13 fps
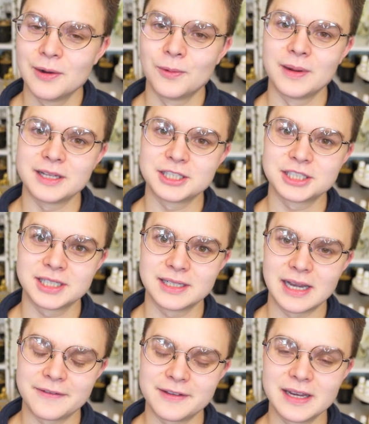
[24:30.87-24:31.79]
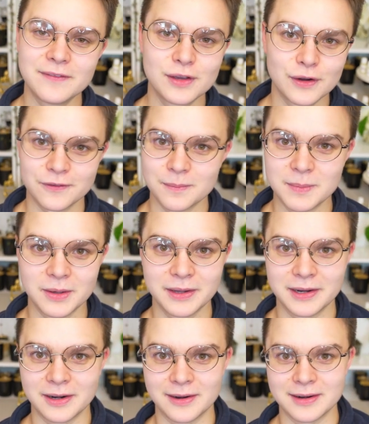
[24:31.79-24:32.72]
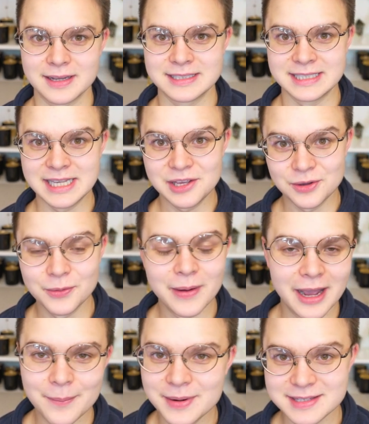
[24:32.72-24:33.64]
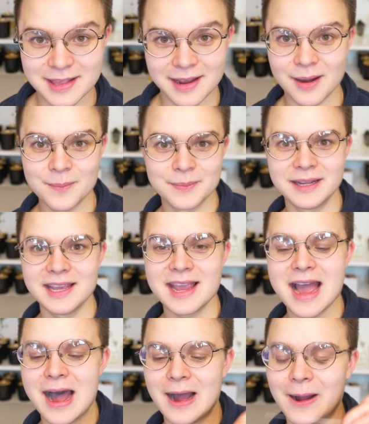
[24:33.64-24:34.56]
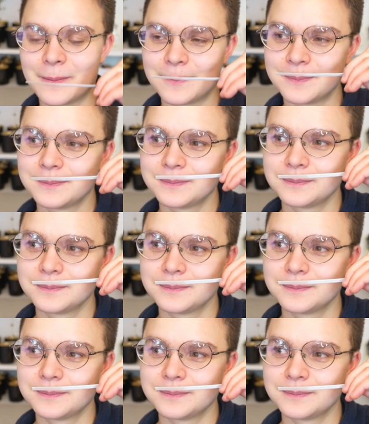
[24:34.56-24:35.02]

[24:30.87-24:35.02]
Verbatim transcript: which uh, if any of you are familiar, Z-U-M is the company. Um,